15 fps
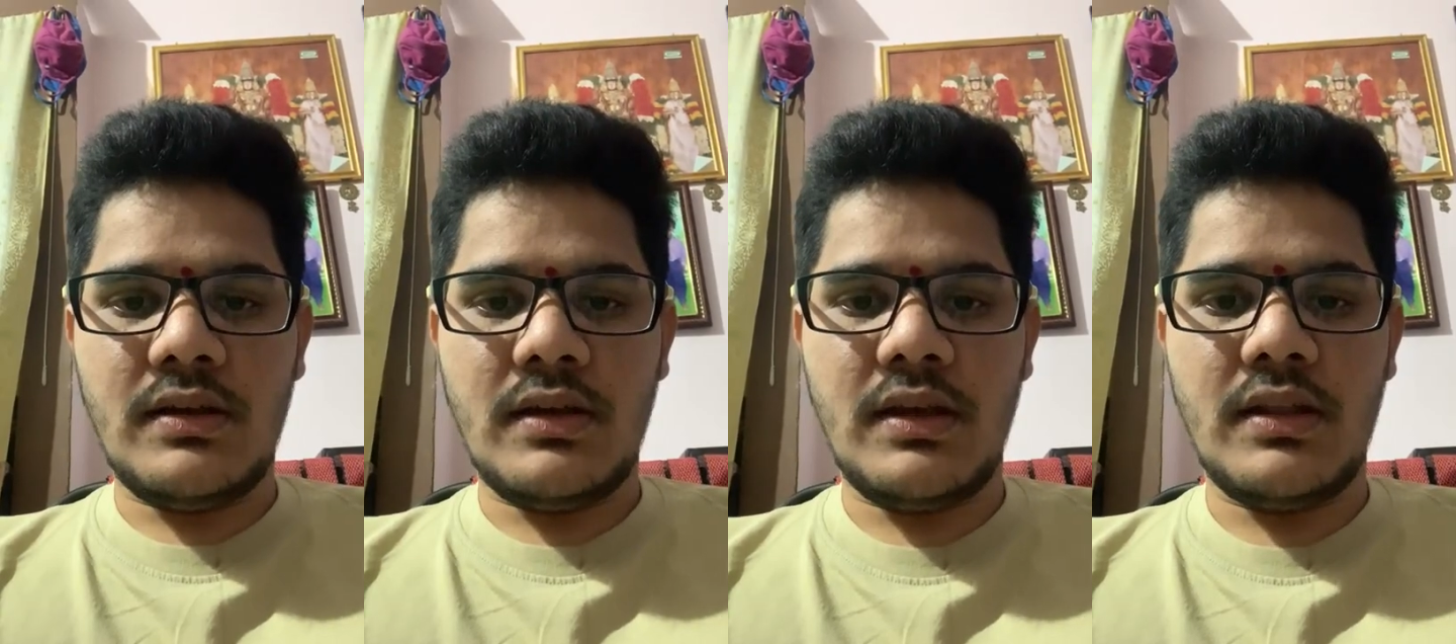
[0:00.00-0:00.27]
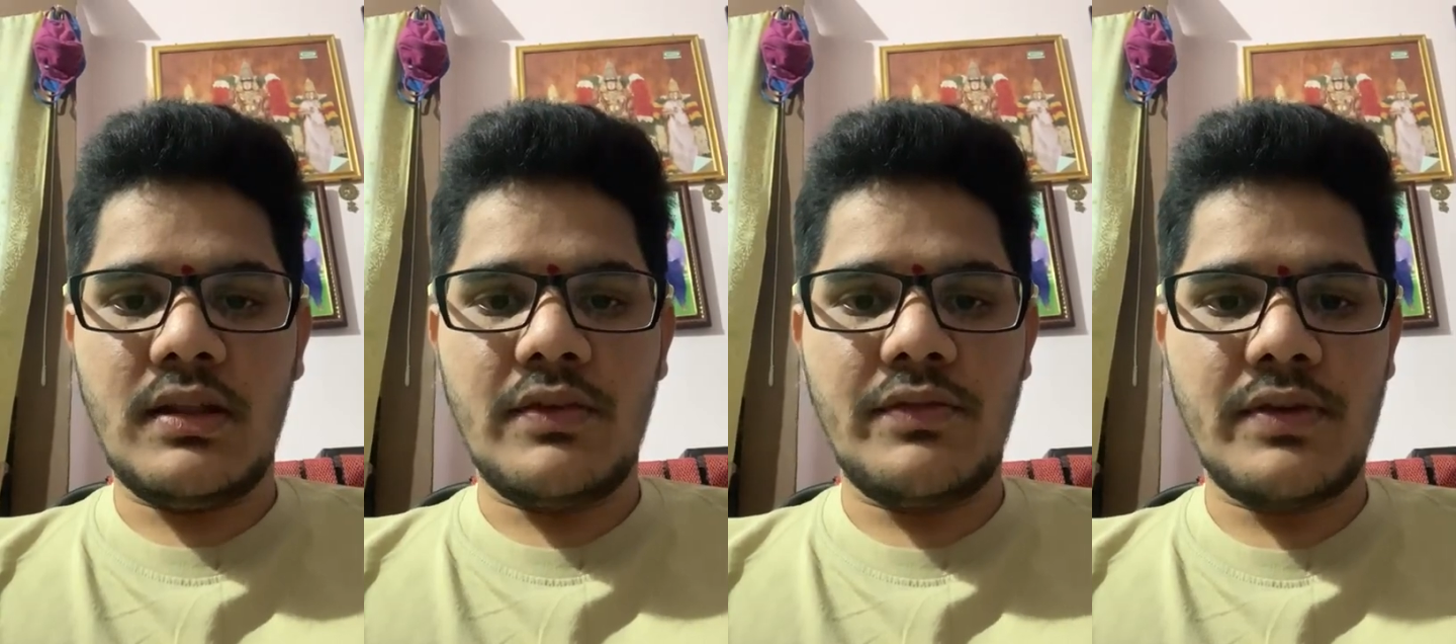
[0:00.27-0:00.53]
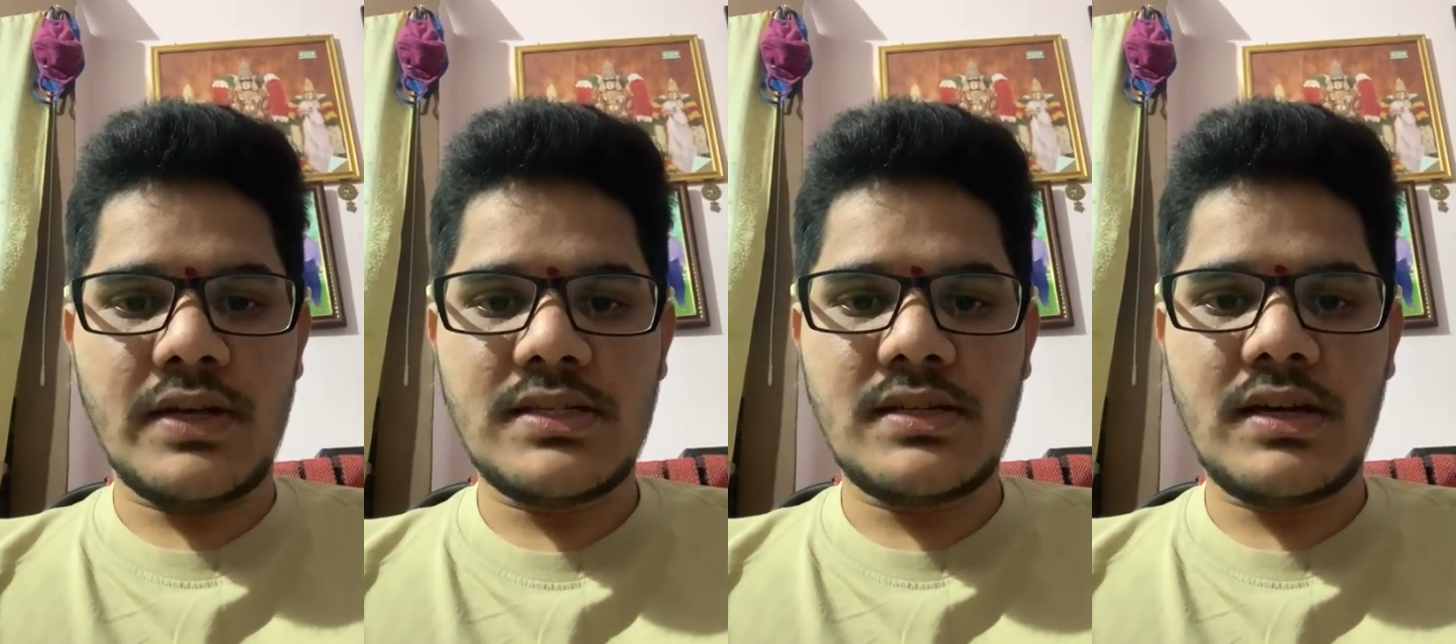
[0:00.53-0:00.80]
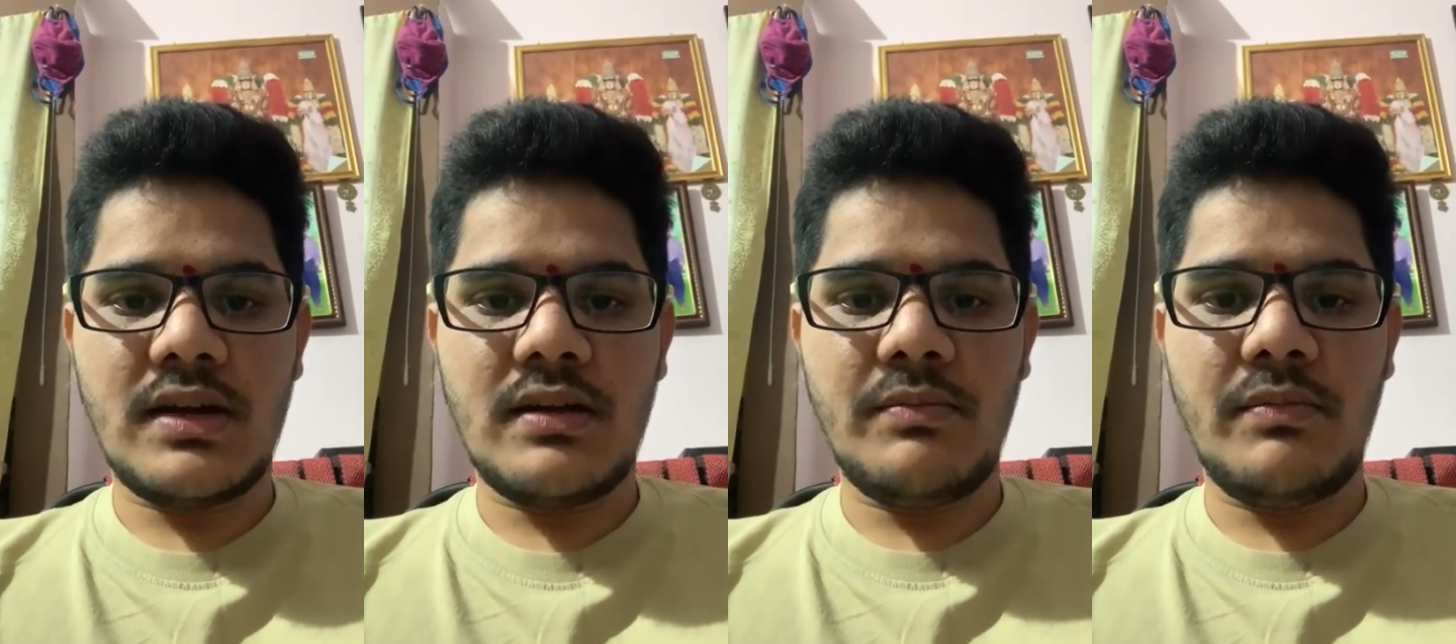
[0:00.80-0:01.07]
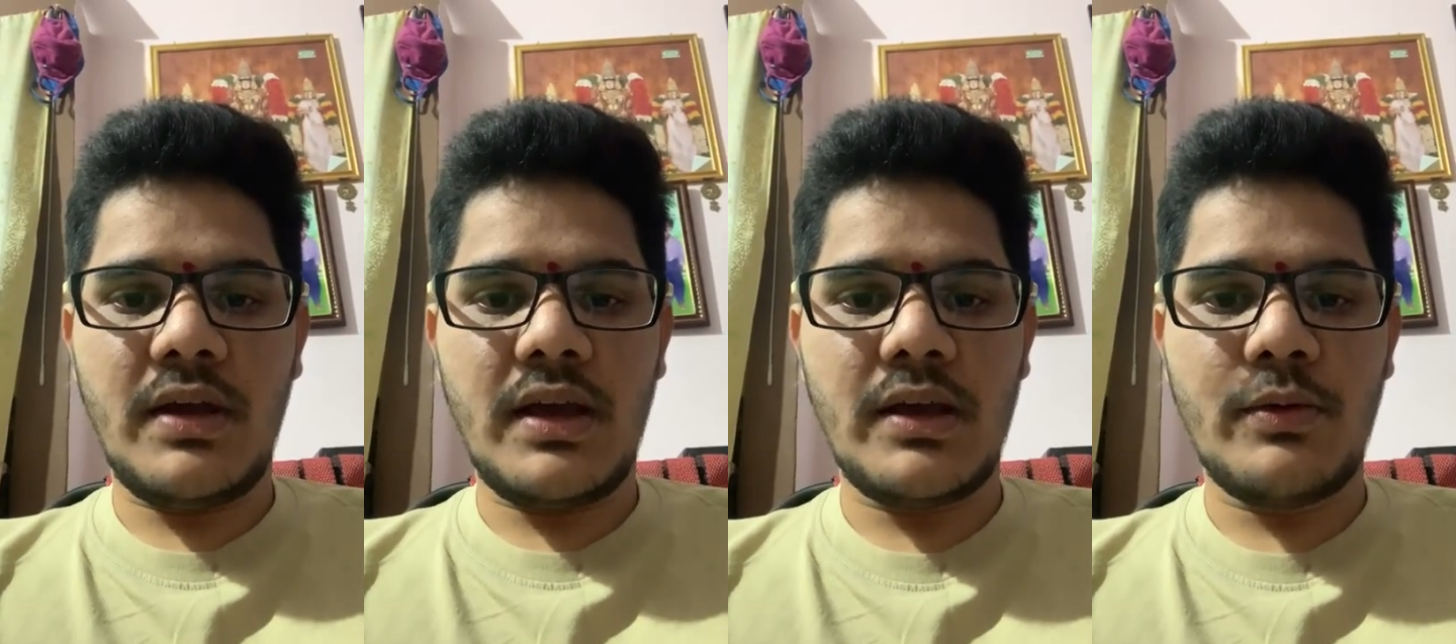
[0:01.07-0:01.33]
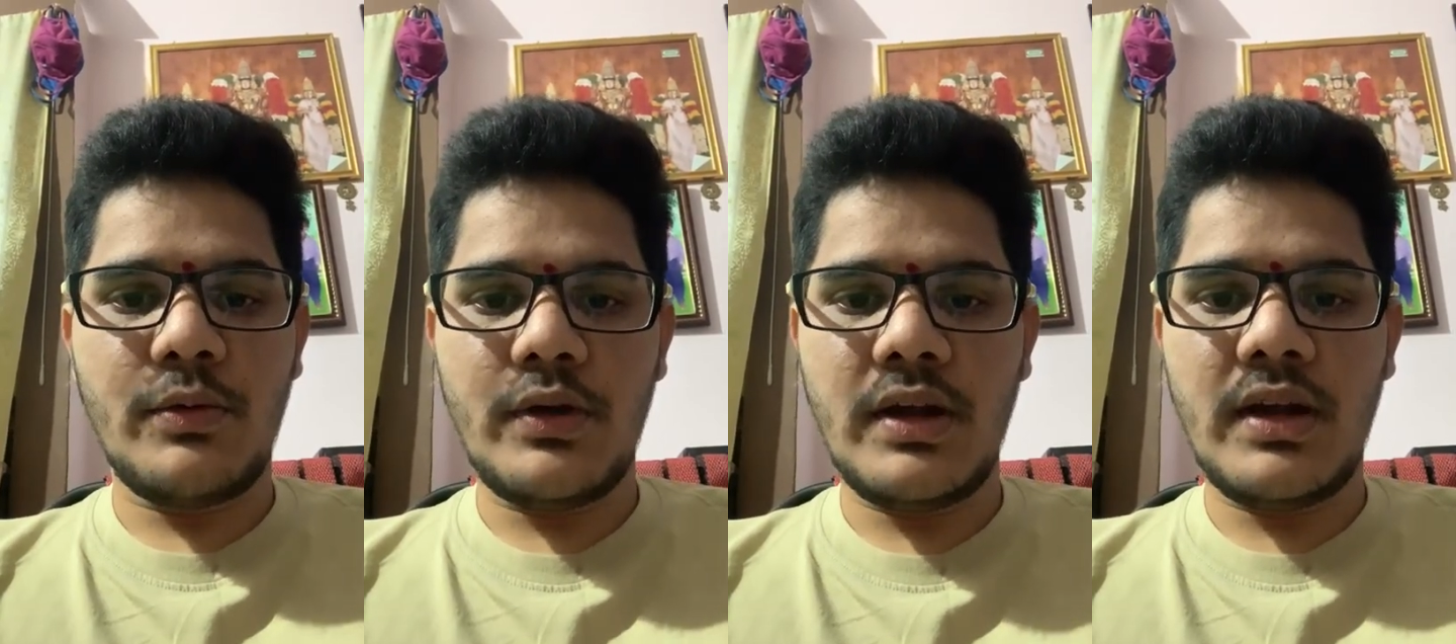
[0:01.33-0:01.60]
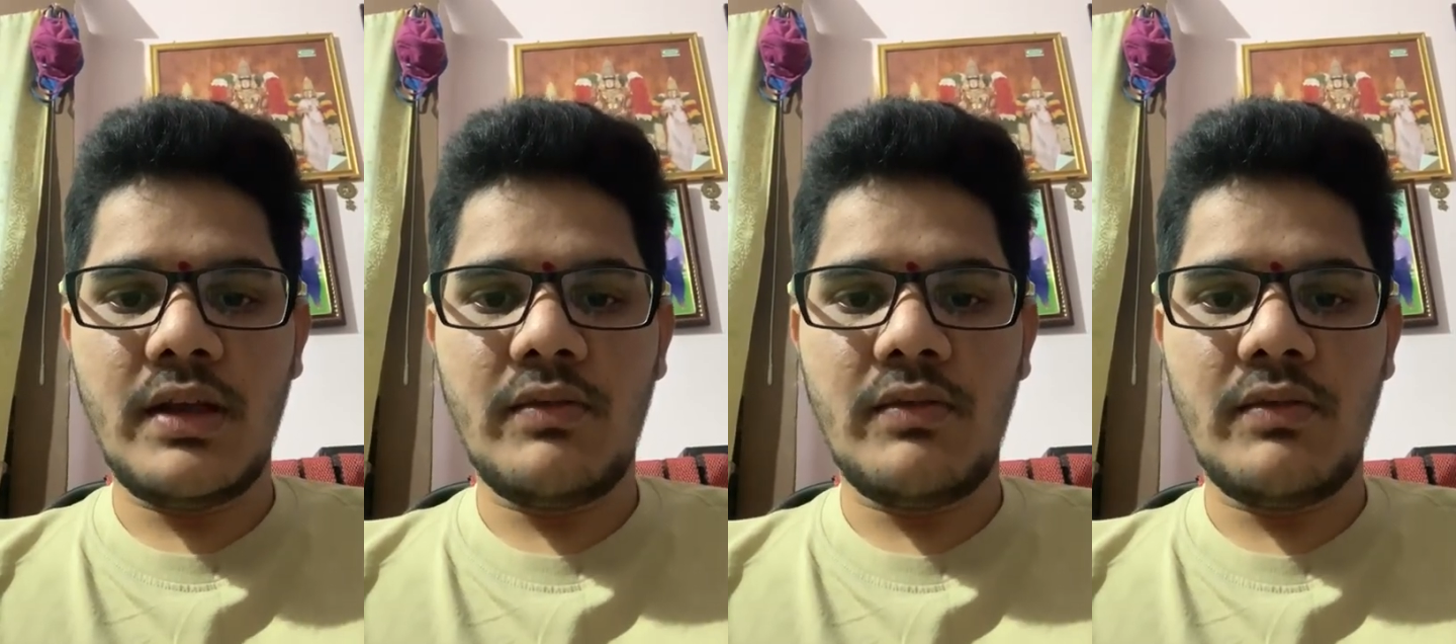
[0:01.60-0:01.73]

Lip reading: In the first attempt, I couldn't